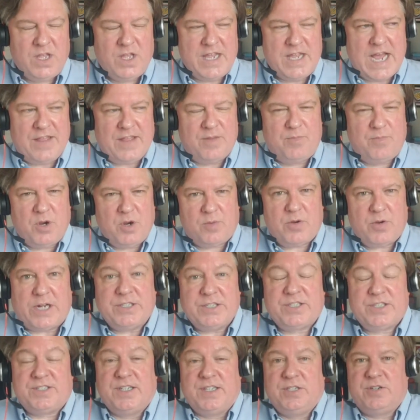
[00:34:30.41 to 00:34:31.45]
Yeah, the book
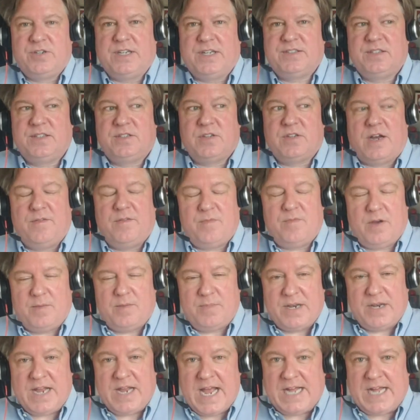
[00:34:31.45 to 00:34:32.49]
project's interesting. So I've
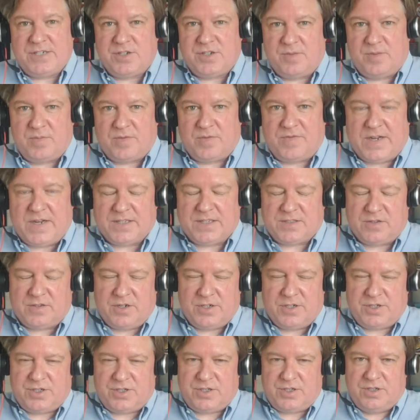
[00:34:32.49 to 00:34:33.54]
been an adjunct professor
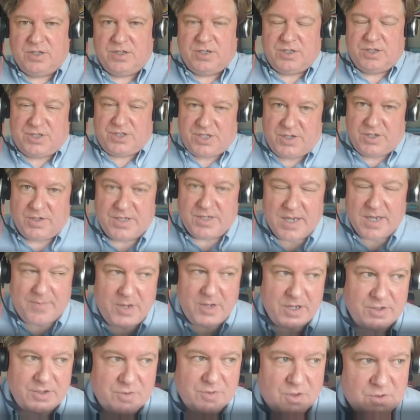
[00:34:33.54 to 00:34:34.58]
at
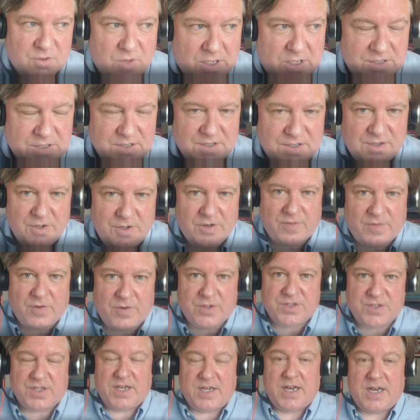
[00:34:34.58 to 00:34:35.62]
GW, George Washington
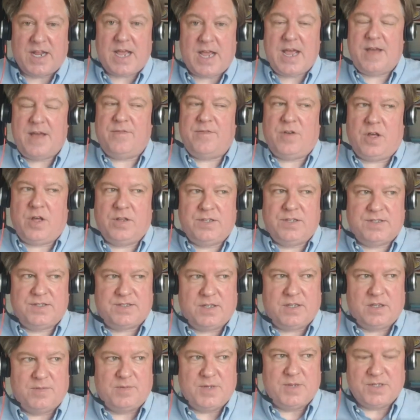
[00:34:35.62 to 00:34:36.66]
University, and I have all these
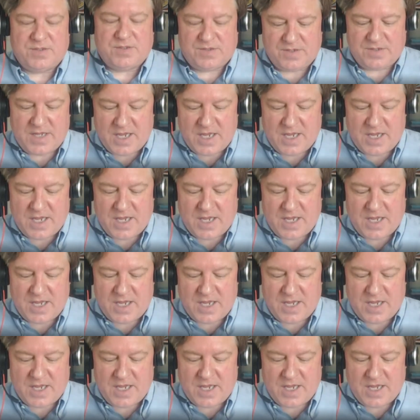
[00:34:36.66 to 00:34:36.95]
syllabus.